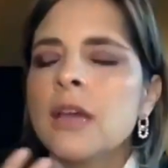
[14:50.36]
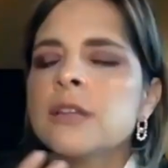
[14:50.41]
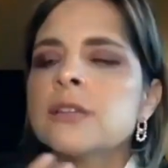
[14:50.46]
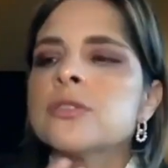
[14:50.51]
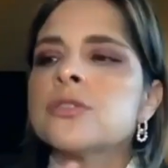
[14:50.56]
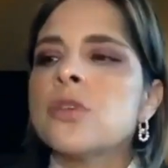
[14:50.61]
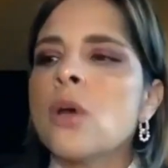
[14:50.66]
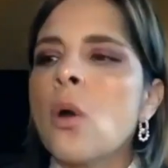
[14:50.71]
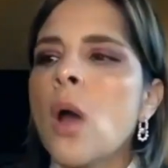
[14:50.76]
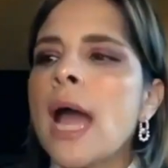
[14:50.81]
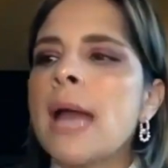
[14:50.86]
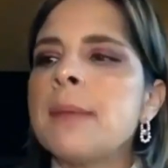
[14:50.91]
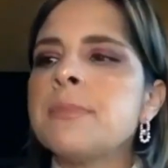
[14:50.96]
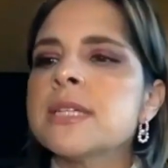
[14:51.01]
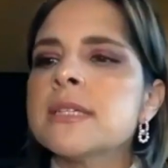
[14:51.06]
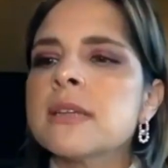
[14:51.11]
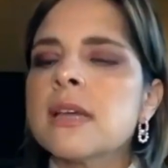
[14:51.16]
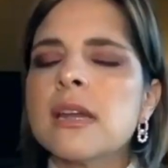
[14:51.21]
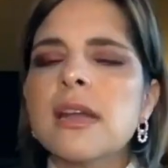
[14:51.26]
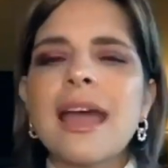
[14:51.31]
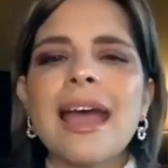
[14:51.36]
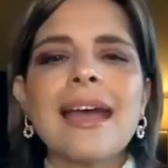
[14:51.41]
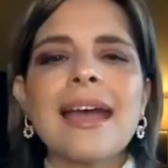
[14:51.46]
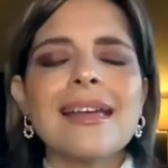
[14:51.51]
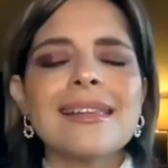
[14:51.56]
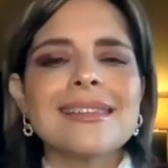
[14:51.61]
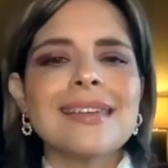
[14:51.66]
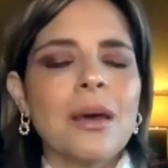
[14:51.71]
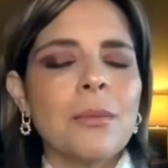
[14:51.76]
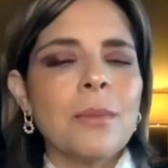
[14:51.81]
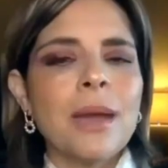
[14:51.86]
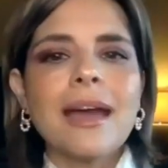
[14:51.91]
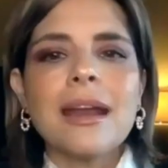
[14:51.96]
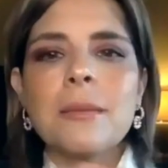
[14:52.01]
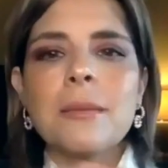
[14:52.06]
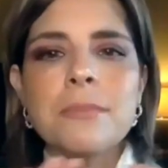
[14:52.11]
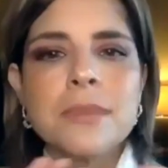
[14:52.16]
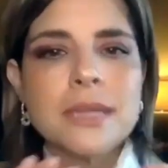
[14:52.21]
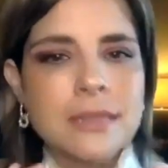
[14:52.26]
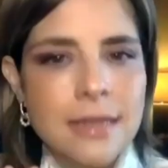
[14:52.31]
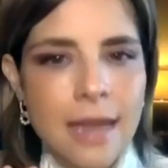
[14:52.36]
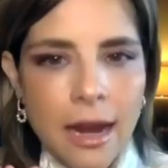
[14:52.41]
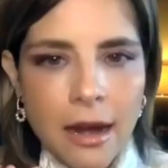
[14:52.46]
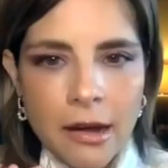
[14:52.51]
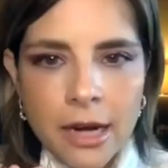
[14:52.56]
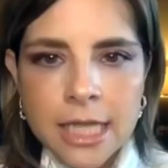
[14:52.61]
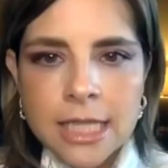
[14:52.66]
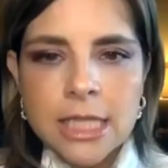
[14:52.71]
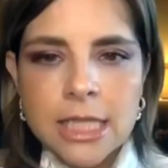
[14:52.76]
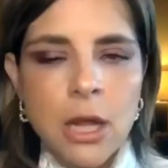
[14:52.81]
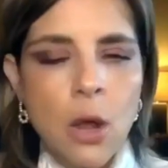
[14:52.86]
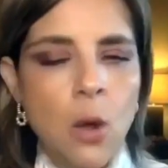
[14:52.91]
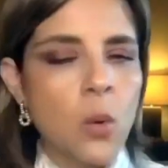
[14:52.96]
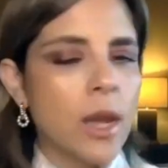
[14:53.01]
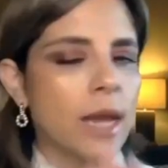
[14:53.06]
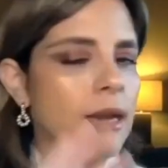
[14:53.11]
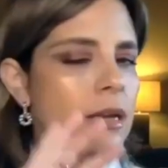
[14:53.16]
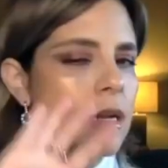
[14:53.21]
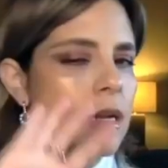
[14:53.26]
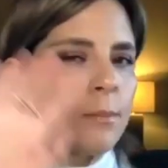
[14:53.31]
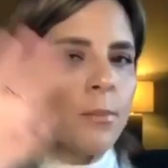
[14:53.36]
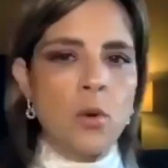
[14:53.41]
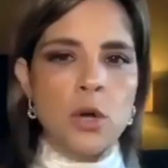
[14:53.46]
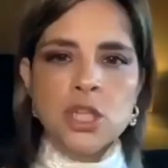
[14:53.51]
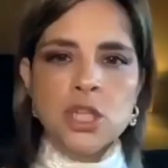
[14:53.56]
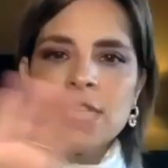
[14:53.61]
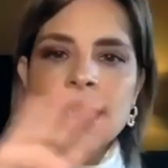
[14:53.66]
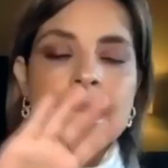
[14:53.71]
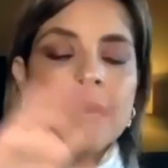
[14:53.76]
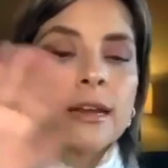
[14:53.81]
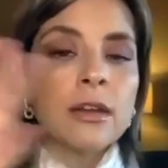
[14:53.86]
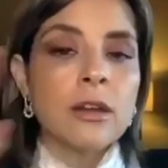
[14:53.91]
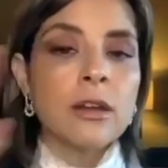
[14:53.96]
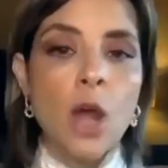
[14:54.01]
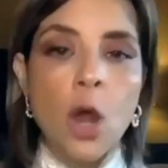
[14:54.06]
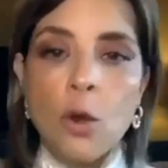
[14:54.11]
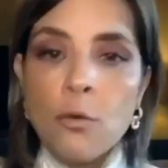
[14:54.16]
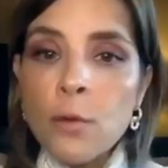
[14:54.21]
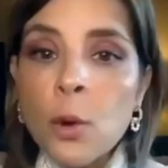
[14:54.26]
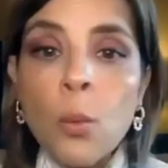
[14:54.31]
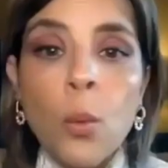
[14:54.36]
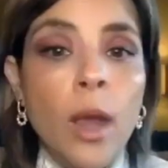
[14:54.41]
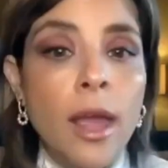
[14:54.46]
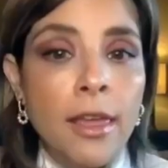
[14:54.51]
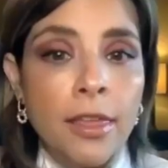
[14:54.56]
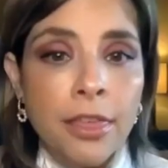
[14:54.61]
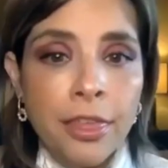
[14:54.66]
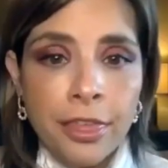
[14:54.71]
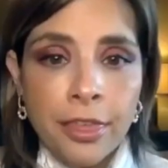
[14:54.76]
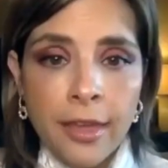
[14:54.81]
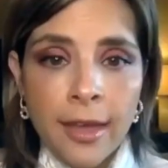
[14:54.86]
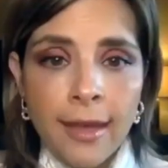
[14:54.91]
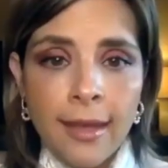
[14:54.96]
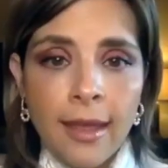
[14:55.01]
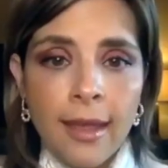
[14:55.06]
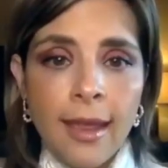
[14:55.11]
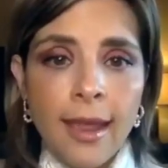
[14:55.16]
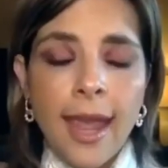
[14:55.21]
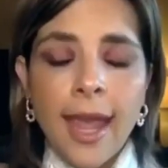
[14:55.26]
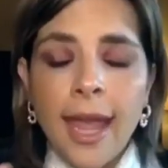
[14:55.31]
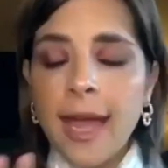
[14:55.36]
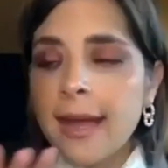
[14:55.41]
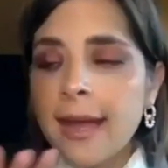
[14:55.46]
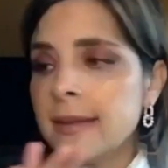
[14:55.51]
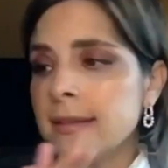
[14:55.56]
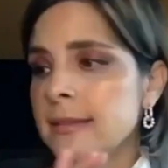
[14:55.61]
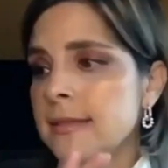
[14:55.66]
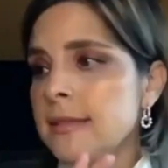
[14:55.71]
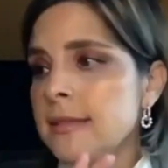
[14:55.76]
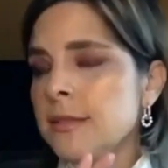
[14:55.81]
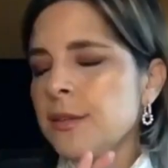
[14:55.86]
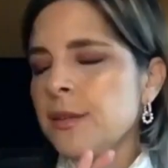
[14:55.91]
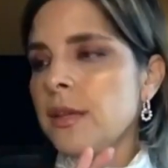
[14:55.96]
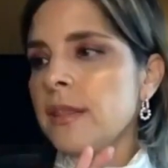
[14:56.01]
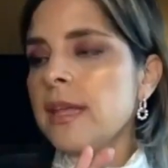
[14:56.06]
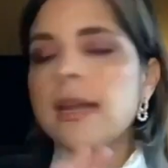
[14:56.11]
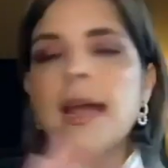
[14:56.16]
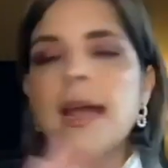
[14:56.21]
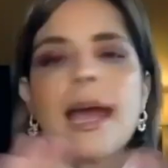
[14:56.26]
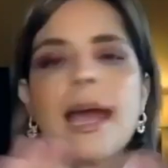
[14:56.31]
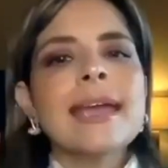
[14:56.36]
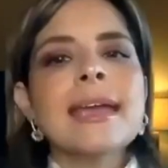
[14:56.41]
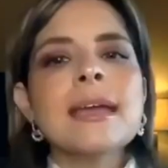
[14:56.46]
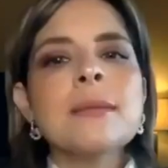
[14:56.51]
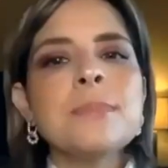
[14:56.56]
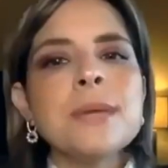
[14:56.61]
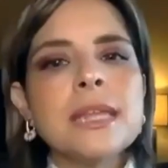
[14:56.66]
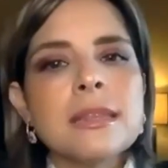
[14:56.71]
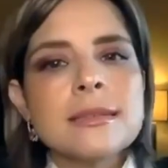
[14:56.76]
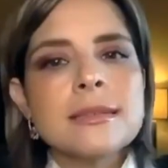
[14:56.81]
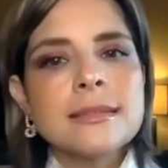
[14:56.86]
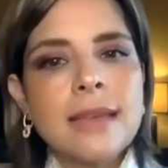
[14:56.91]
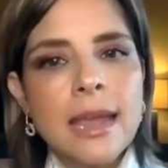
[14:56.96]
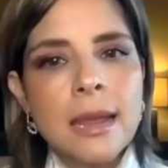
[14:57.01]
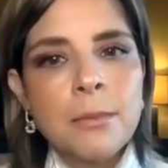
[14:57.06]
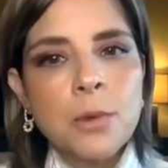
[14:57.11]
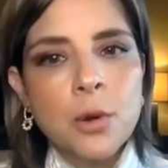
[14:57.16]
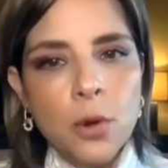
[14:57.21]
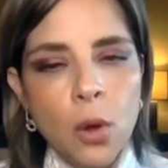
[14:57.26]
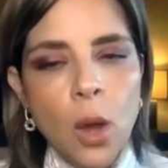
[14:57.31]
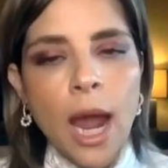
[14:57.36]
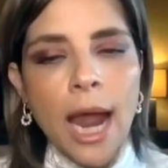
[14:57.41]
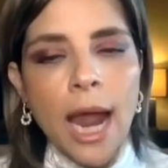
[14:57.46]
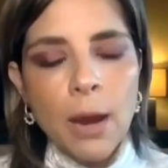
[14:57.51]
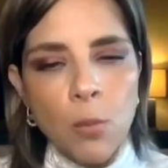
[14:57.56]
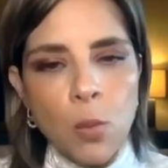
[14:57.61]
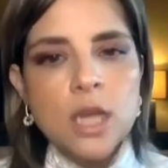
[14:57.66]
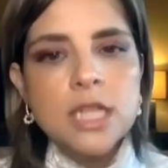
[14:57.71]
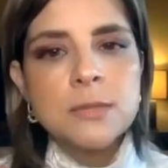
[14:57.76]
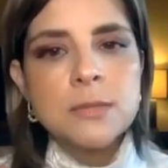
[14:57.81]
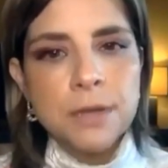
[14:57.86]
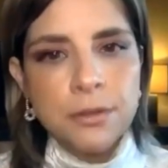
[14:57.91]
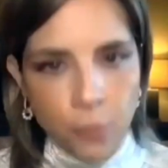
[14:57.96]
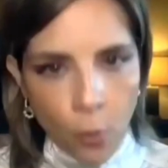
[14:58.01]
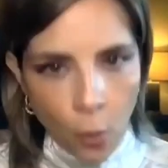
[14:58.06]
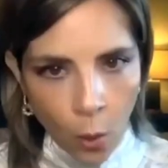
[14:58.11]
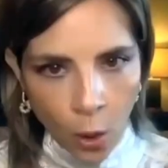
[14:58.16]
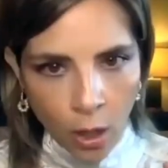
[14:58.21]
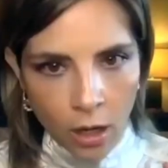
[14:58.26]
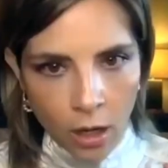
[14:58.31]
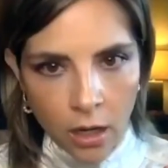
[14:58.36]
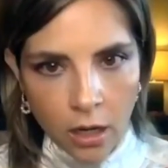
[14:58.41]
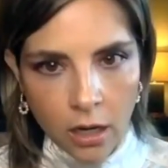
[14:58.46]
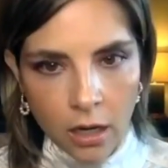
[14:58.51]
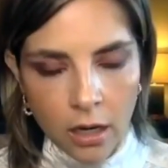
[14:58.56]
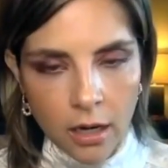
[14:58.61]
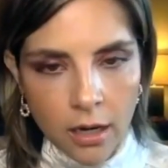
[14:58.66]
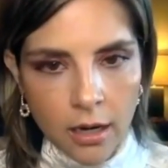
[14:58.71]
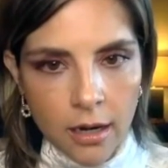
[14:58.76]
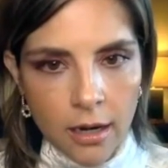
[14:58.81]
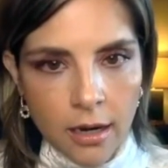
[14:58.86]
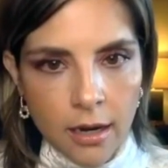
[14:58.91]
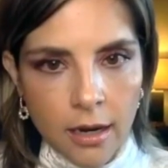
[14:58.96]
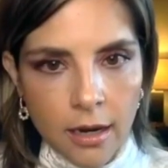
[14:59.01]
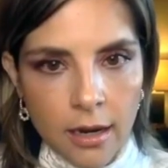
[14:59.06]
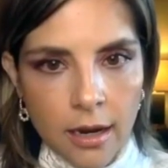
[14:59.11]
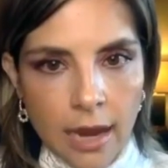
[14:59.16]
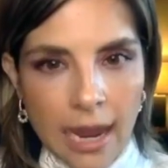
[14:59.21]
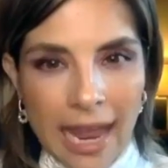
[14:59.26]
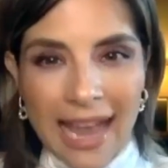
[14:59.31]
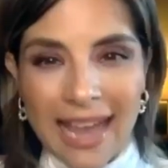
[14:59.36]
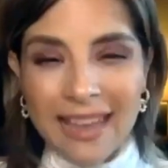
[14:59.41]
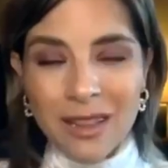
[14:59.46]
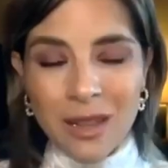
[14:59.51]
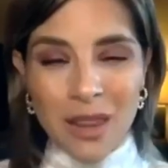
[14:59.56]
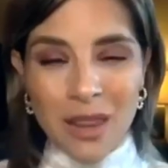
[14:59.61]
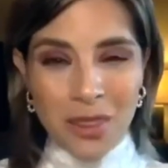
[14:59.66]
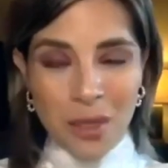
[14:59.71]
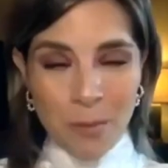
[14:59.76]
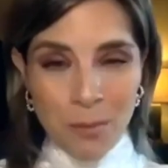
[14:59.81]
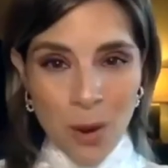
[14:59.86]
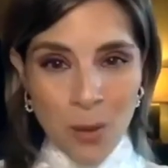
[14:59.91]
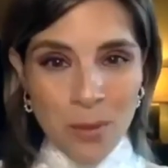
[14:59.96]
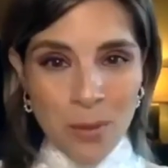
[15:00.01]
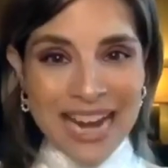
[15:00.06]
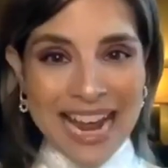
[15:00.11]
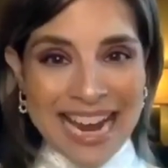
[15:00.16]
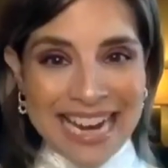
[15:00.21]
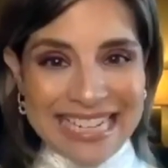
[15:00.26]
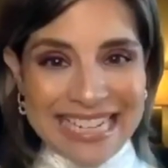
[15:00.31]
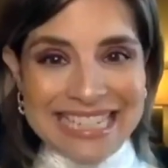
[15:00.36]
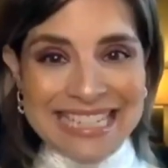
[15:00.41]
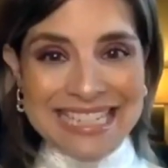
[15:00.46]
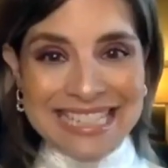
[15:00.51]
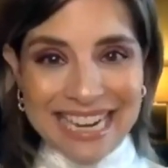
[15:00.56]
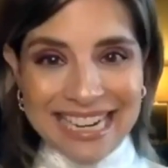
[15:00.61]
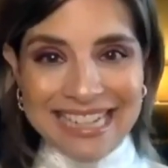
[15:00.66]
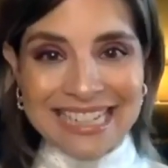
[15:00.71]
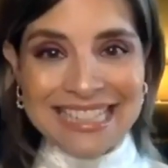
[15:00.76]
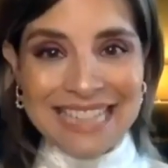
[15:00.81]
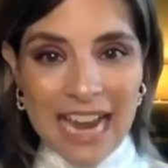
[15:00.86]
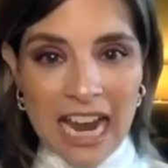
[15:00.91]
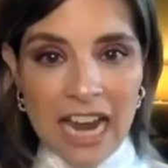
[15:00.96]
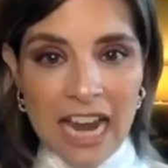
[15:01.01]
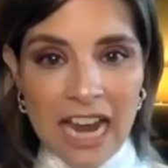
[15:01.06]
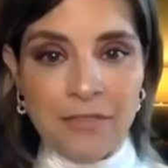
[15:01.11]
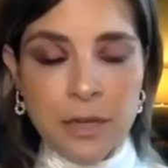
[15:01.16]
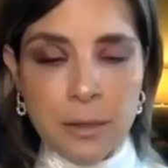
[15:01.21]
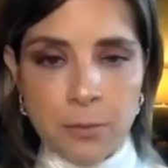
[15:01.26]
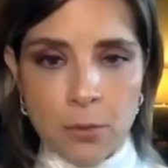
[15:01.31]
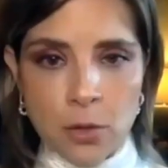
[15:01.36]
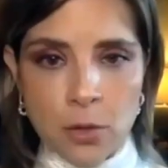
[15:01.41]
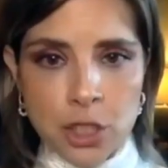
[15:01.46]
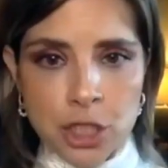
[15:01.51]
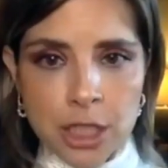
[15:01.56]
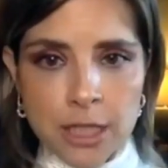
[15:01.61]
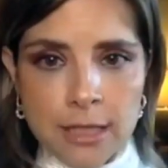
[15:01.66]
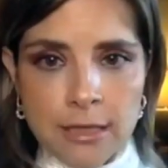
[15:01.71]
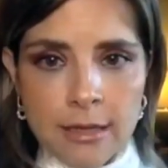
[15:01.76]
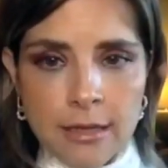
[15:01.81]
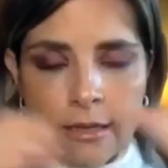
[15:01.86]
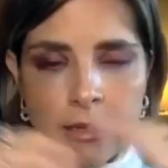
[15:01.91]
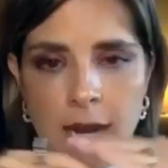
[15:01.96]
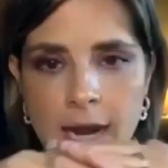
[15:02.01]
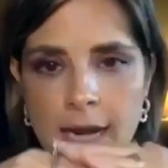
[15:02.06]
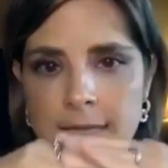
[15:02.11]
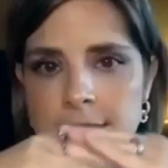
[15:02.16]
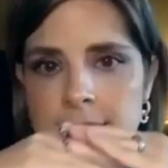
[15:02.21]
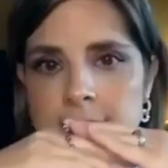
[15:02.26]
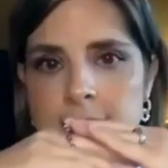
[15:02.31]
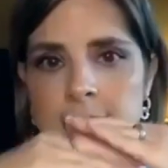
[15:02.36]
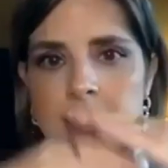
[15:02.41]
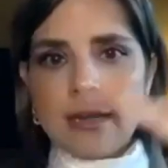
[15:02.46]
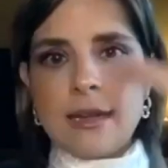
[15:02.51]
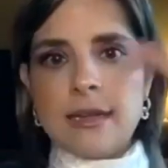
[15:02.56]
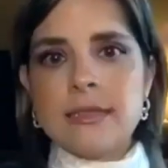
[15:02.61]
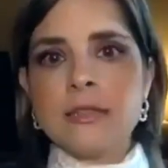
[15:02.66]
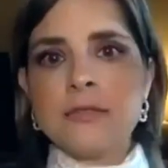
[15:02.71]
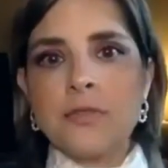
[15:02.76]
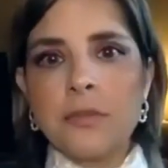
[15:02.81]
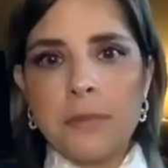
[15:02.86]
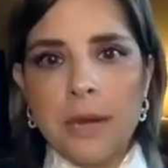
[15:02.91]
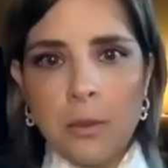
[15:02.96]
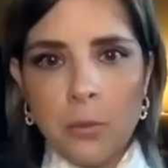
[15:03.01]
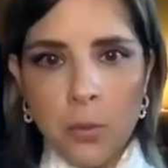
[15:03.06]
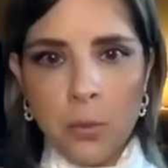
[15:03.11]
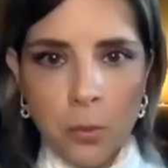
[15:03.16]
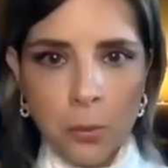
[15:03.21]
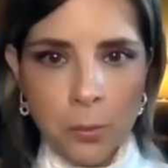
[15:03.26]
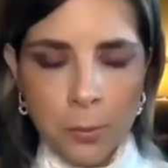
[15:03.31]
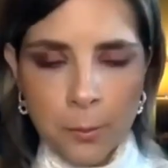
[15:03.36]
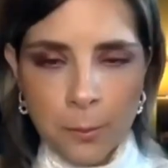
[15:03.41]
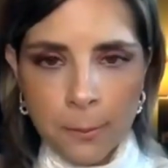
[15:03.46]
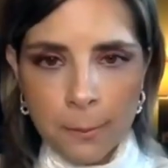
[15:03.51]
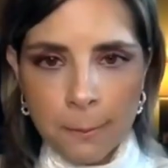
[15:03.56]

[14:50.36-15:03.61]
So I'm just going to tell him I had a miscarriage, go get an abortion, get it over with. And then I can be the same girl I was before. And the moment I decided to have an abortion, I disconnected from my womb.